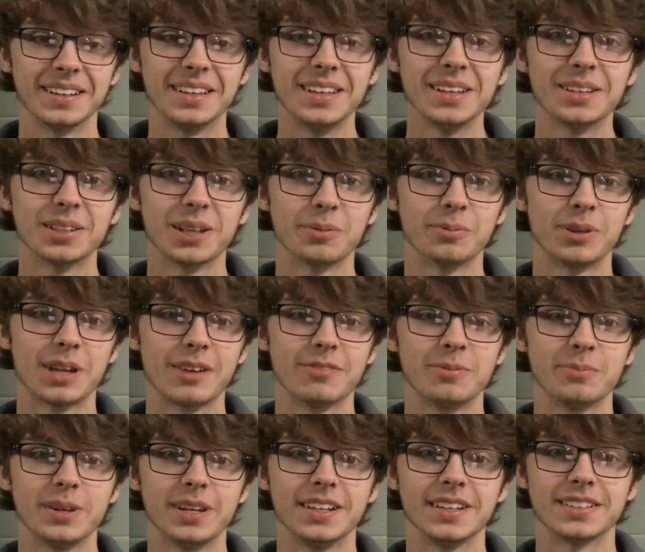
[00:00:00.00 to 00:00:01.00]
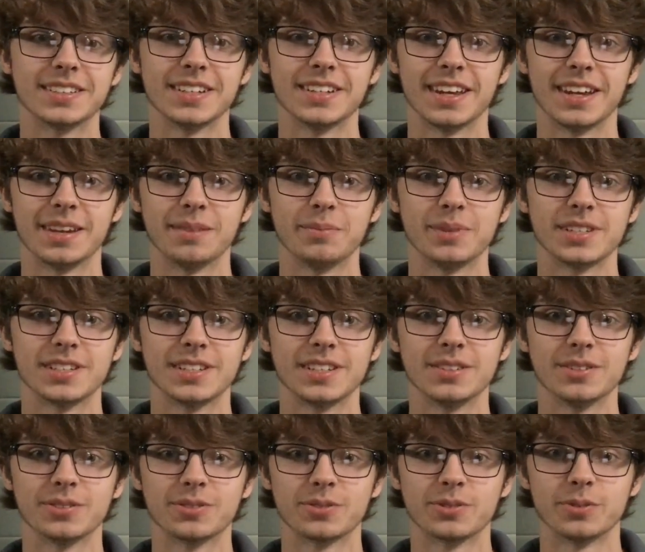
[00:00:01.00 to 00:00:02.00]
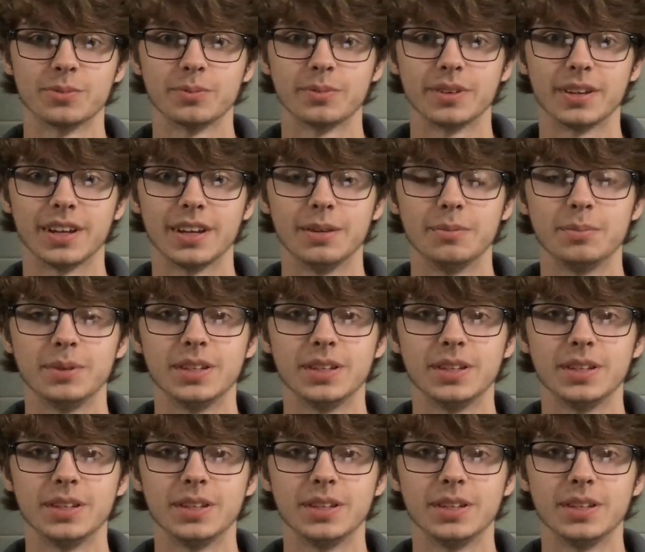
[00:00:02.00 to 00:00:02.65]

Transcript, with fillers: Key Club will have a meeting today in Miss Eel's room in